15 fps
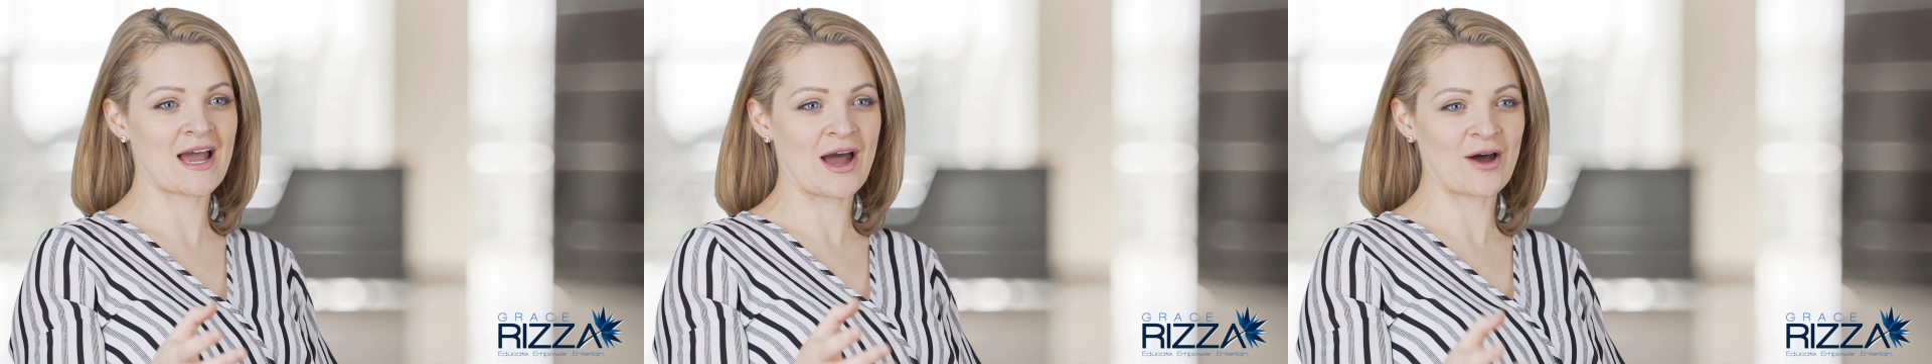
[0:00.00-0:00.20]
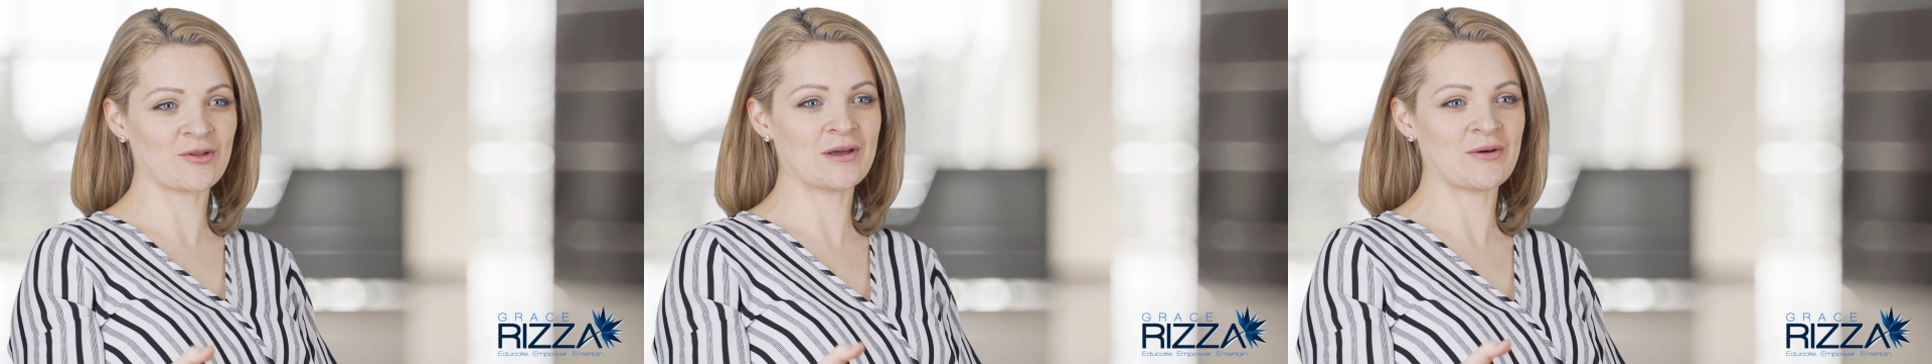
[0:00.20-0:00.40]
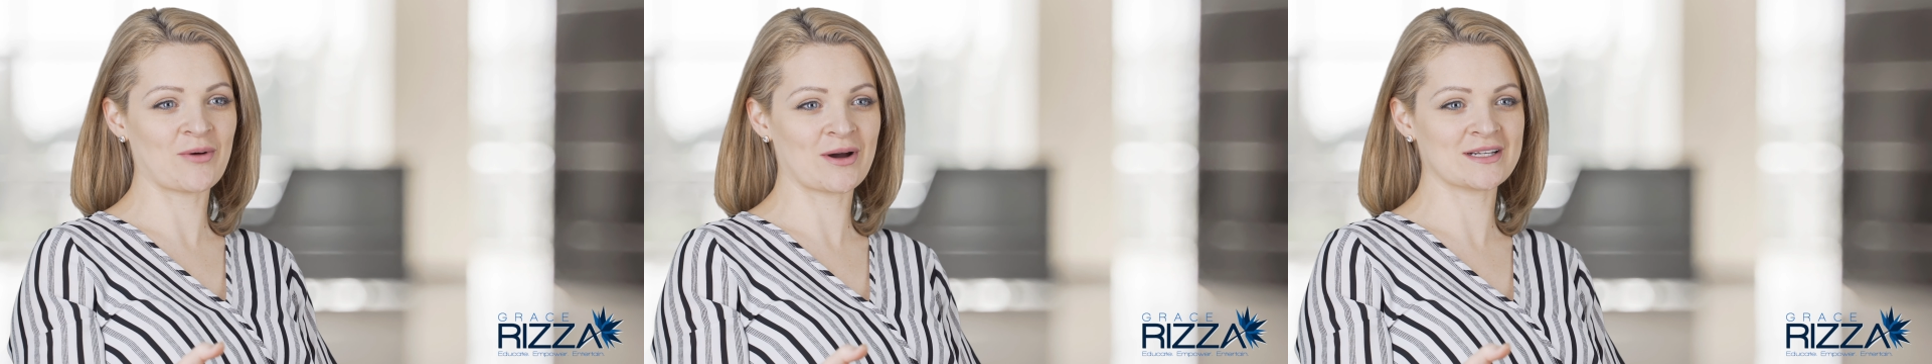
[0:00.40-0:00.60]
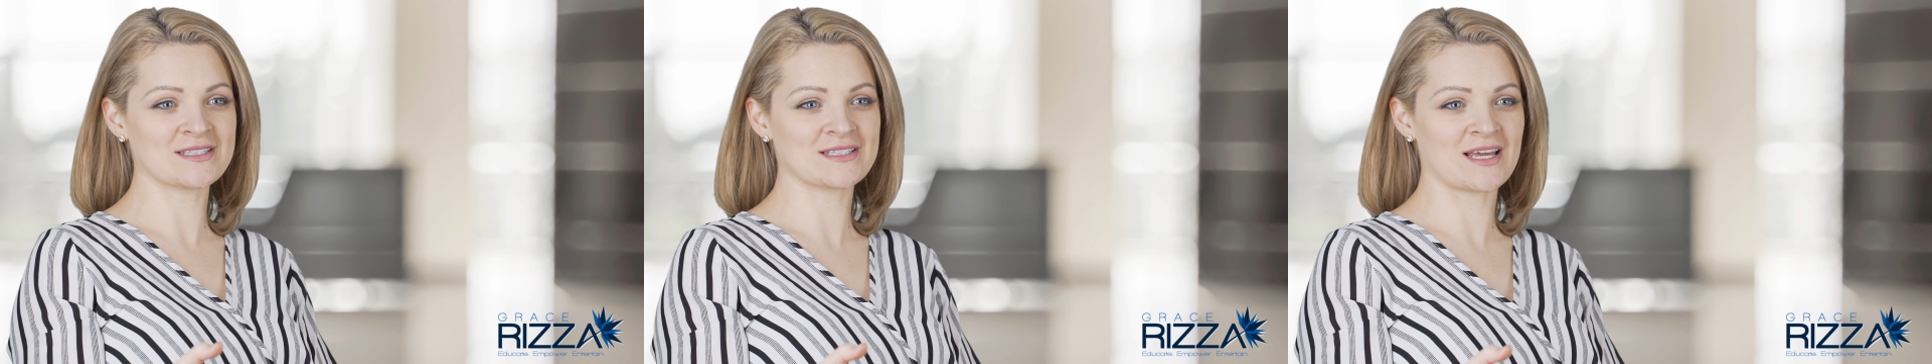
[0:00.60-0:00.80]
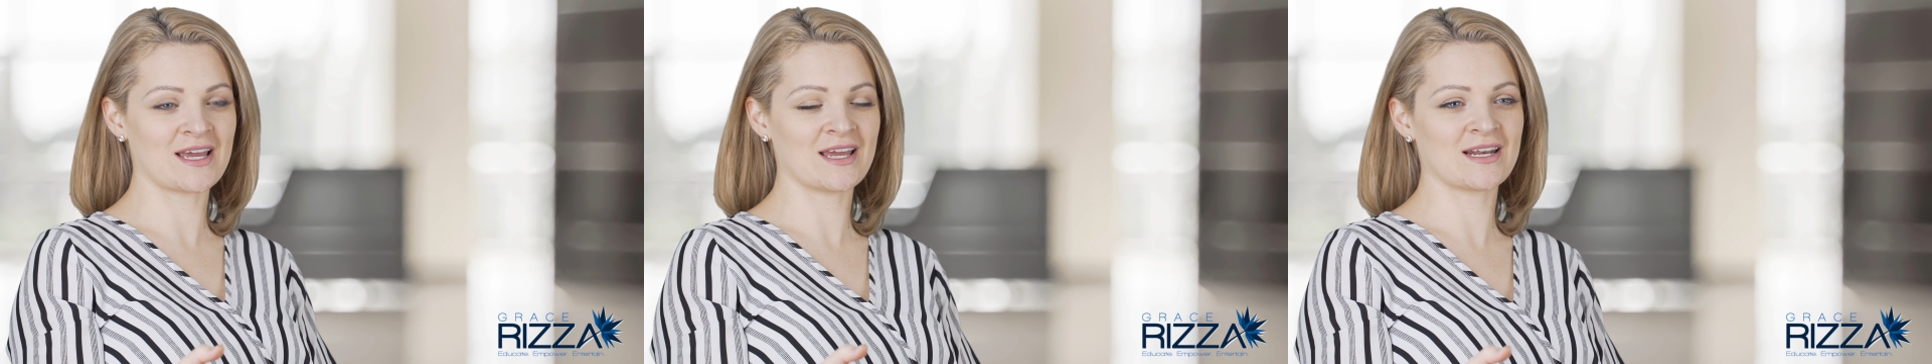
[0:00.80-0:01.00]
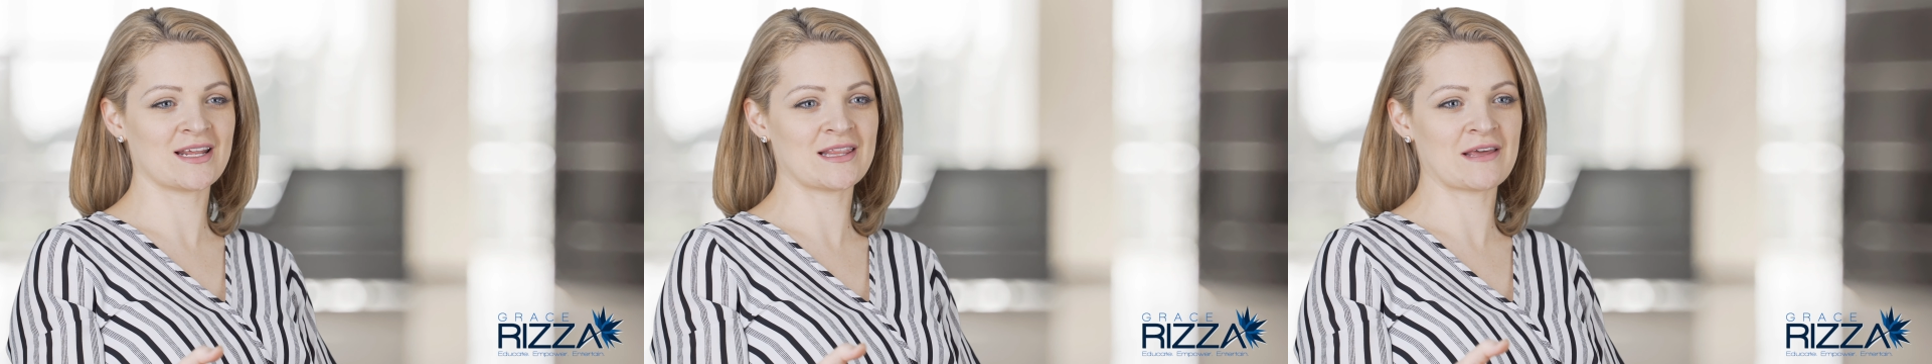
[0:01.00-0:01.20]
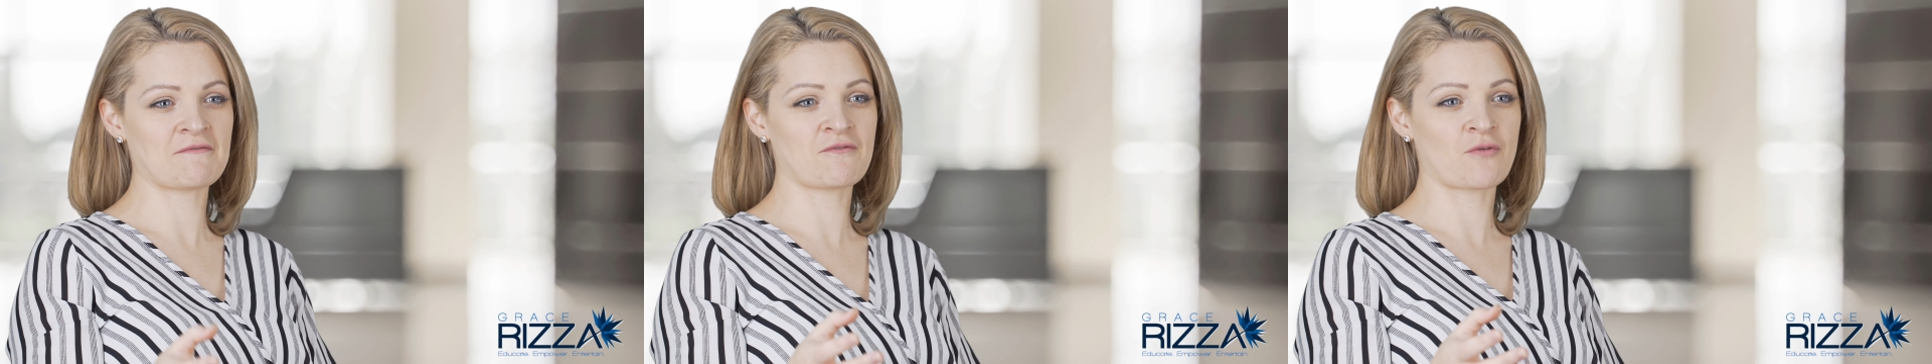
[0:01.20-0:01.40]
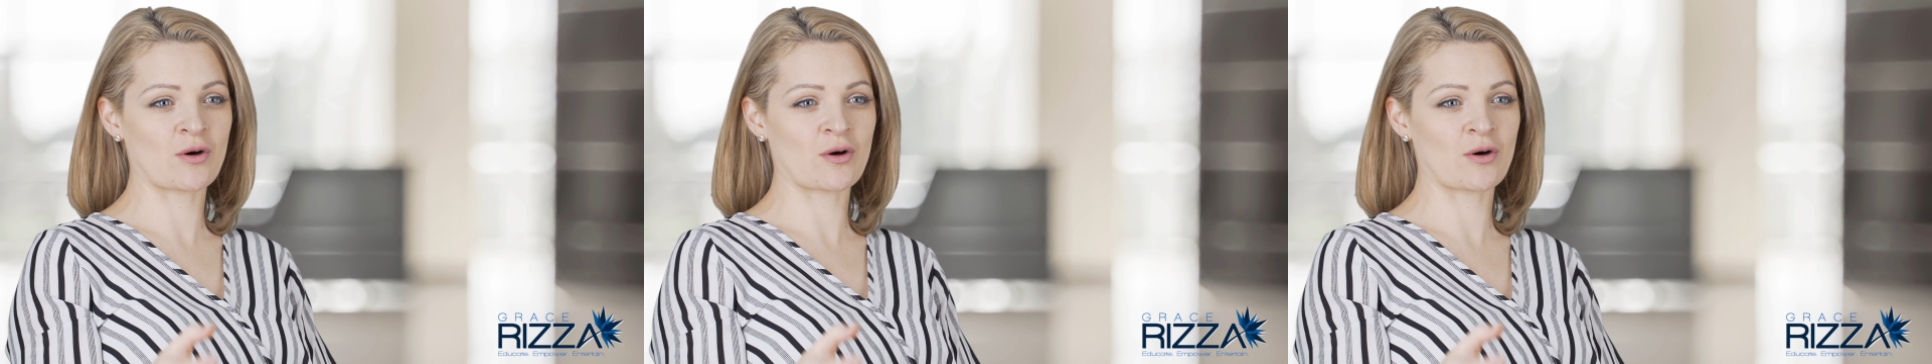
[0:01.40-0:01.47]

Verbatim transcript: how they want to say it, and they've